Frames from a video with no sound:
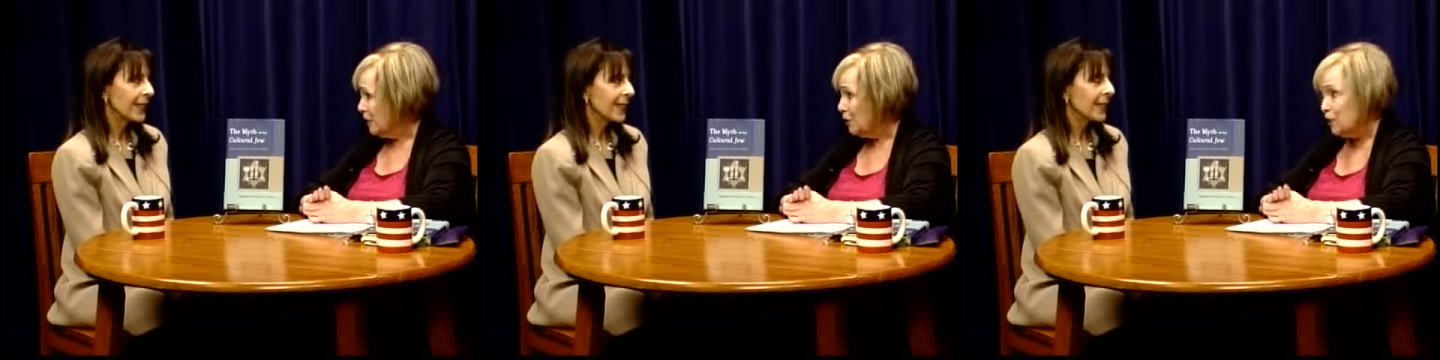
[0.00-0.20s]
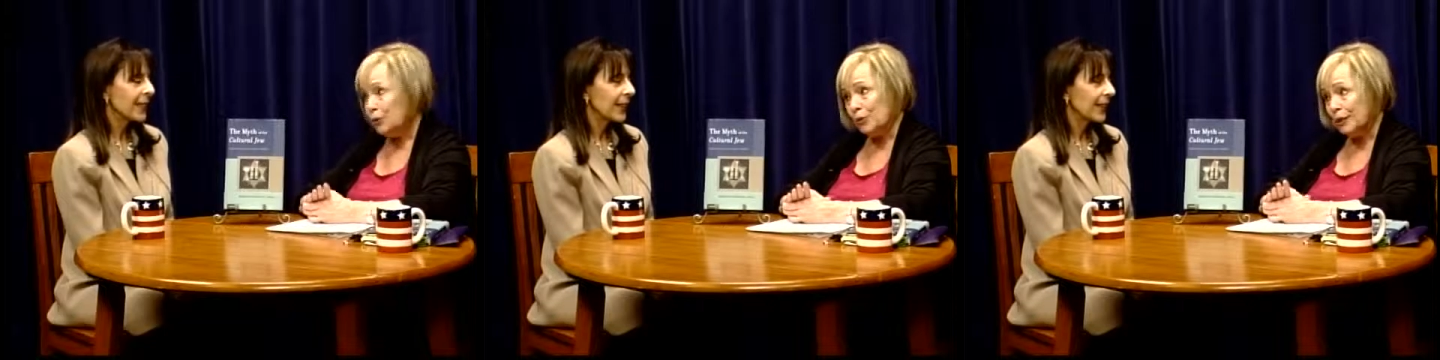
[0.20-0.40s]
Speaker 1: So,
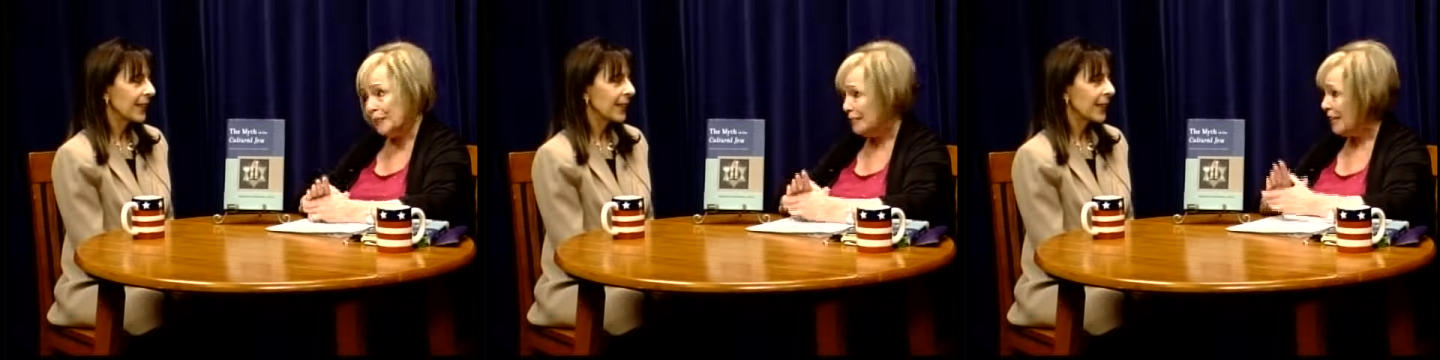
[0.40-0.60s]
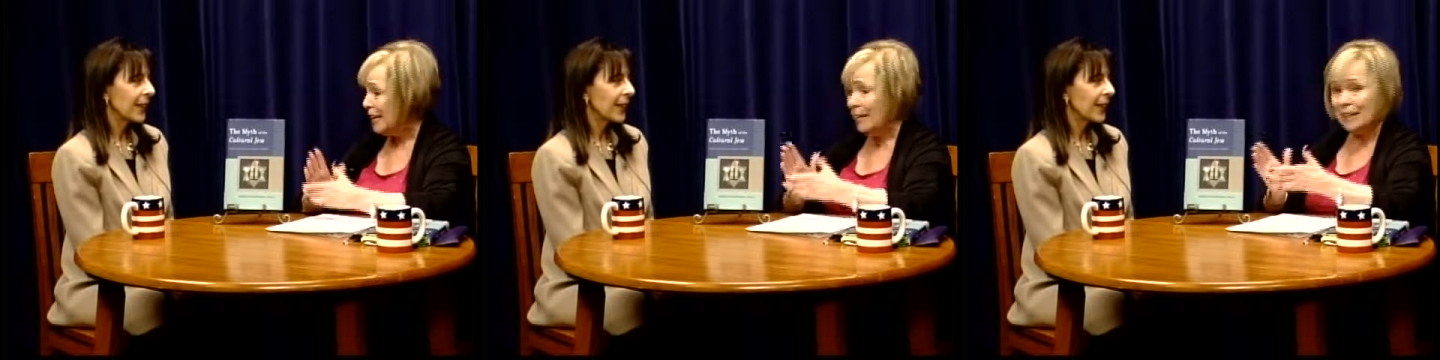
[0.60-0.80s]
do you want to
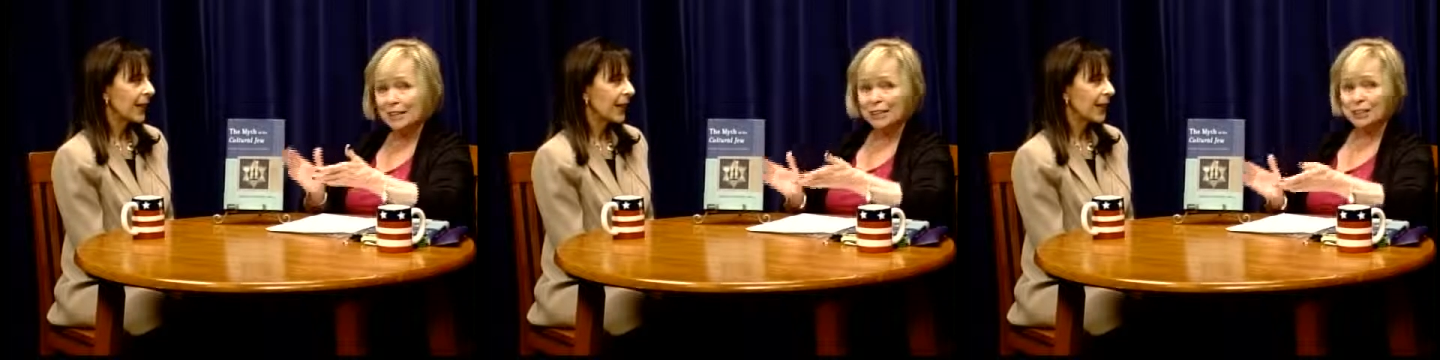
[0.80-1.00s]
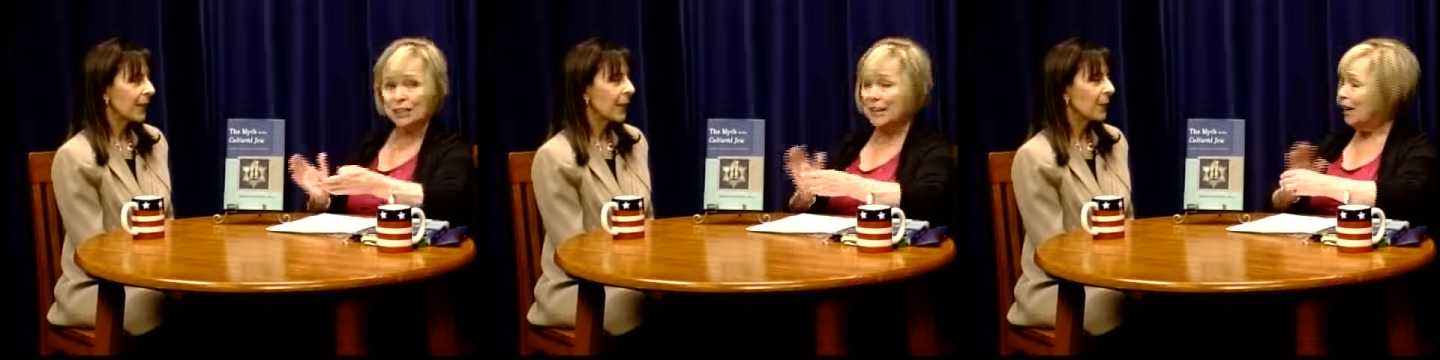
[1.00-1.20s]
say
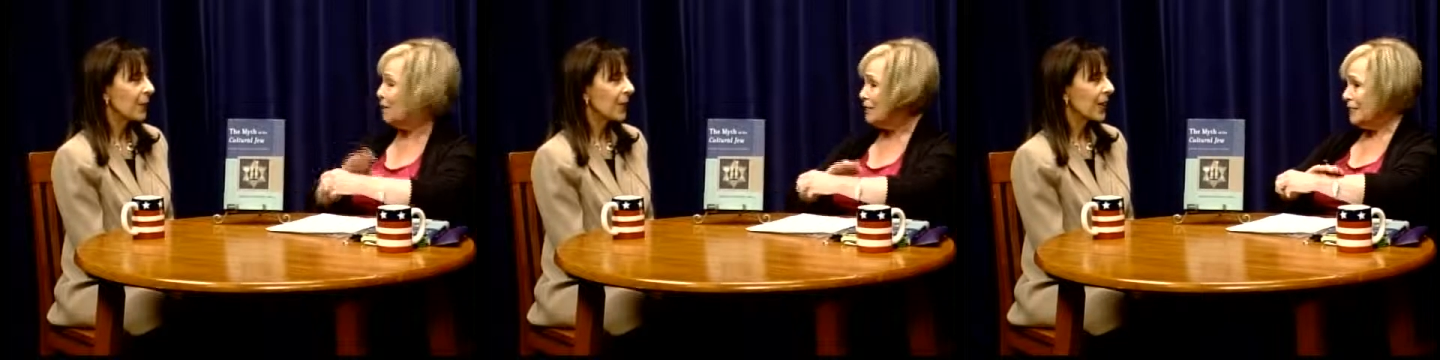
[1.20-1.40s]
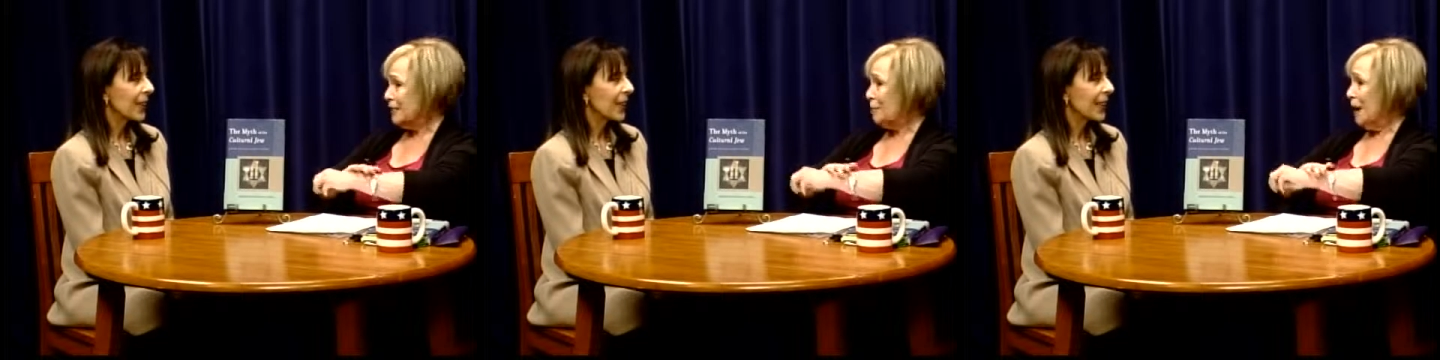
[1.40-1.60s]
anything else
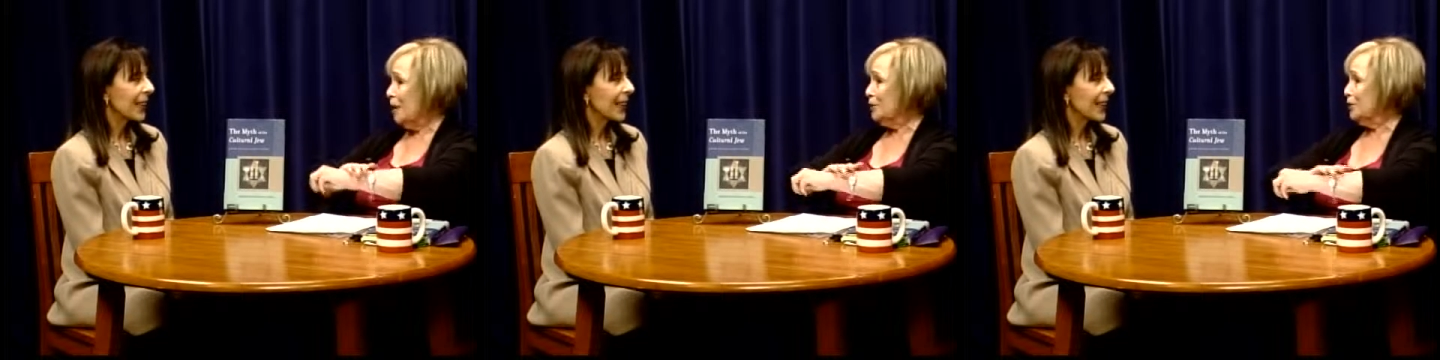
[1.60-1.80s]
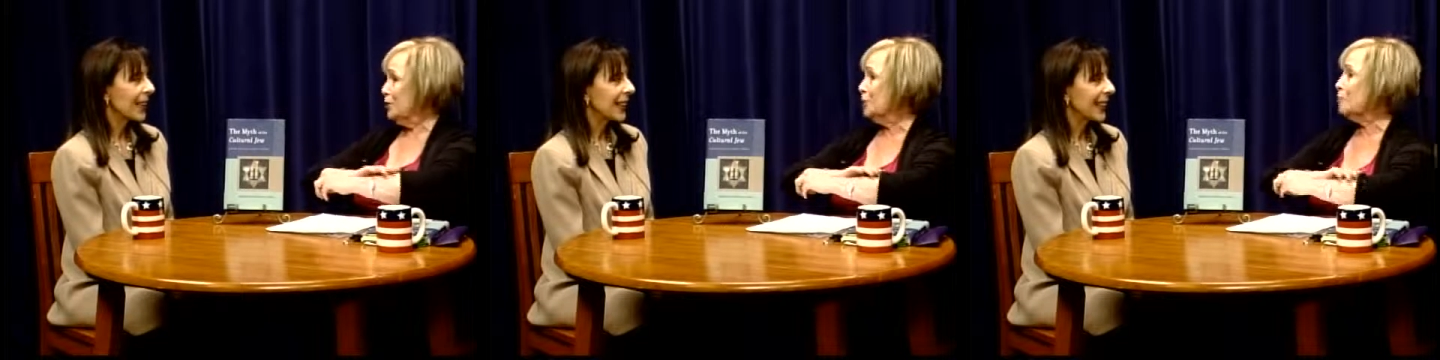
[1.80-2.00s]

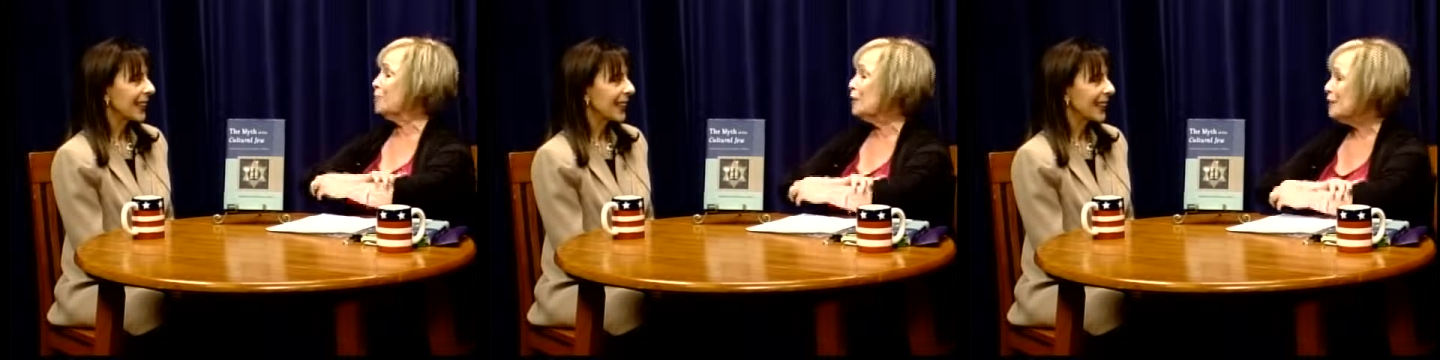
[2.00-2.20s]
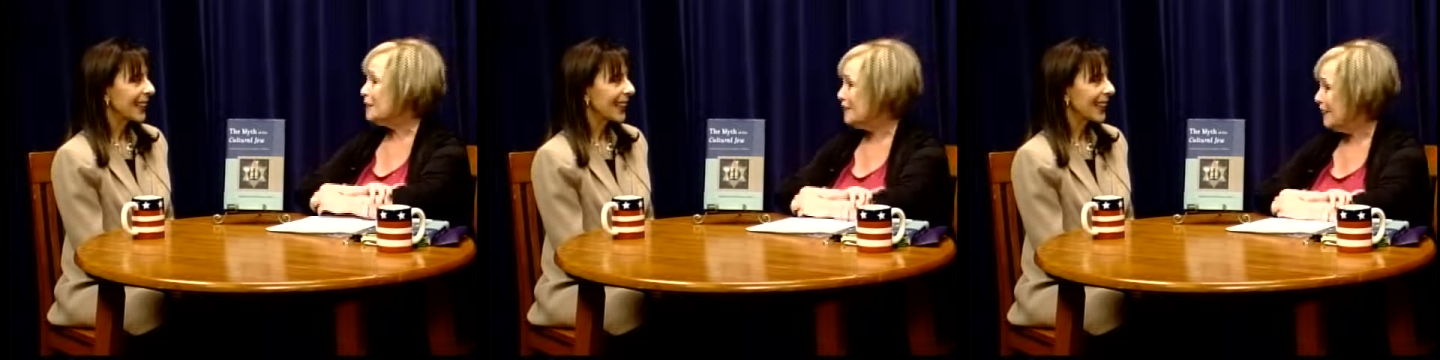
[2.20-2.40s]
about your
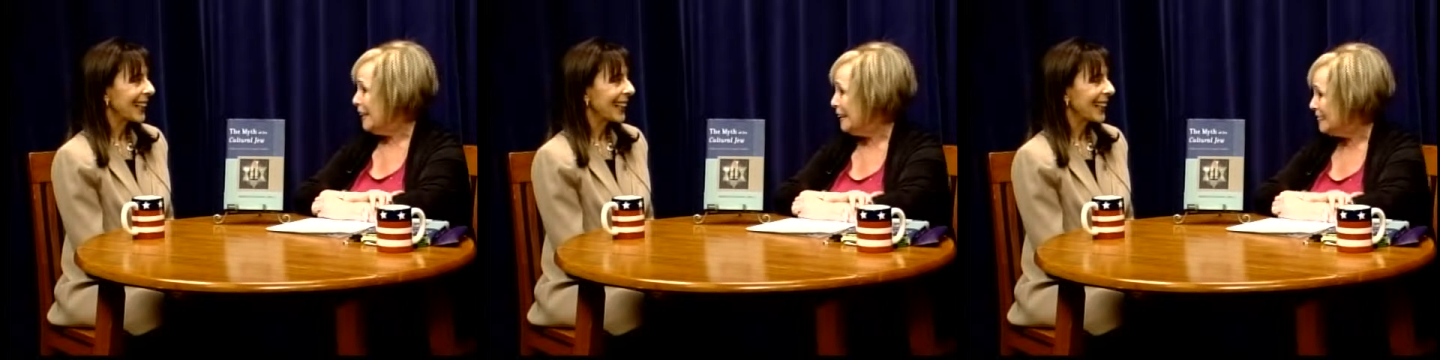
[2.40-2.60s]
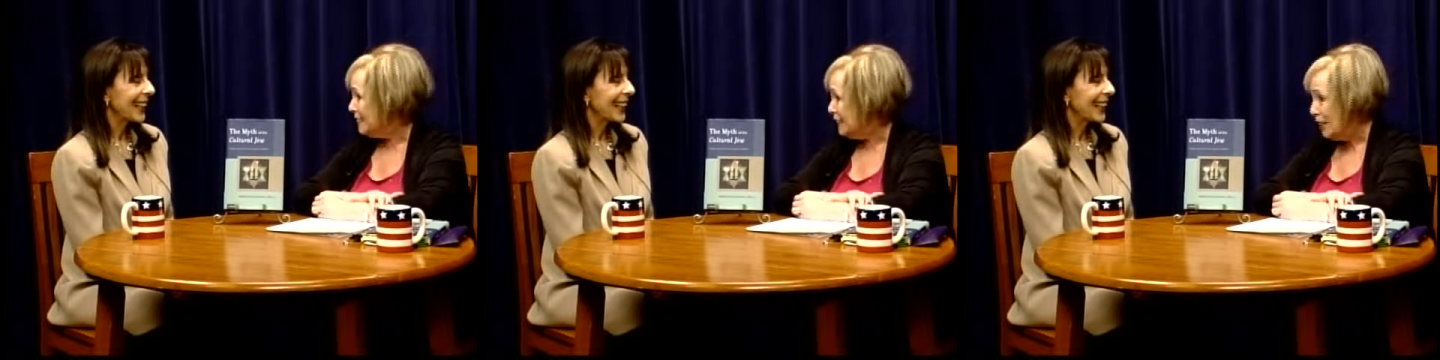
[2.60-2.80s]
book
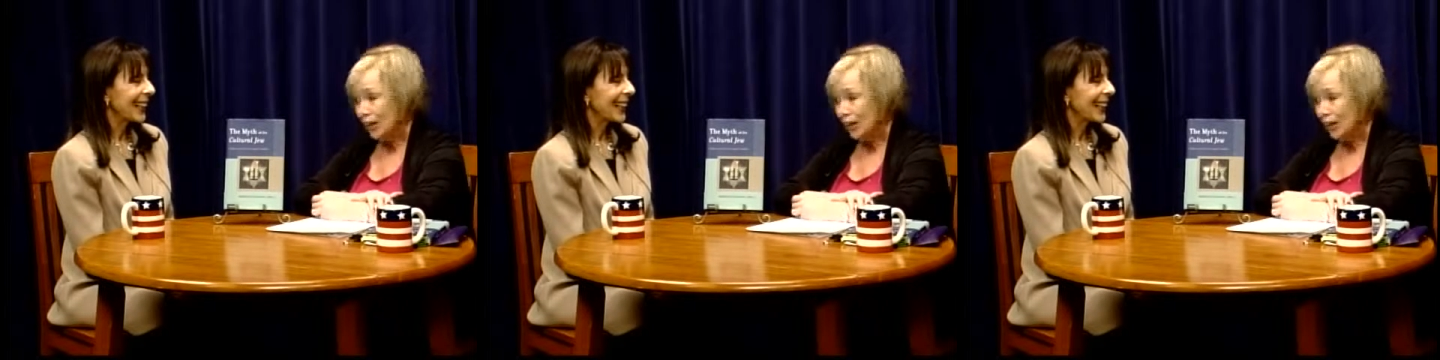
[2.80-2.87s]
that